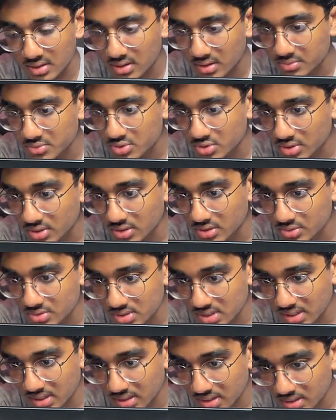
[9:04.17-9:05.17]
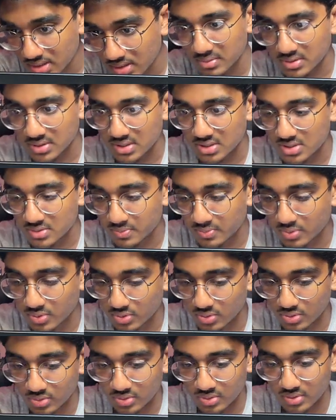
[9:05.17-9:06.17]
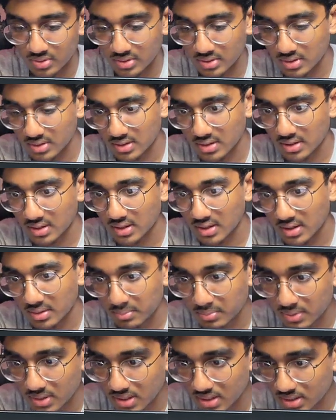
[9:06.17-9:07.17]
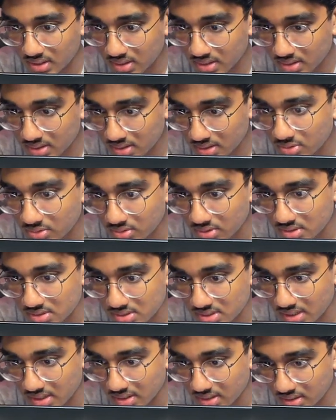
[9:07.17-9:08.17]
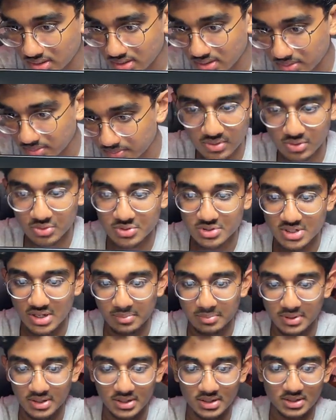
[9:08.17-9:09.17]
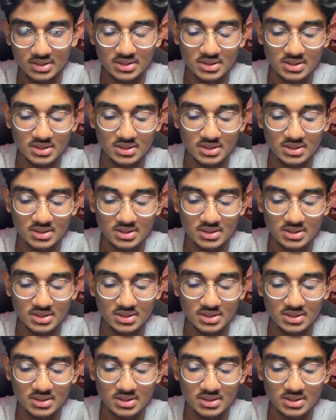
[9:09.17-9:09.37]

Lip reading: Comes to the newsletter. Just put employee newsletter, use template.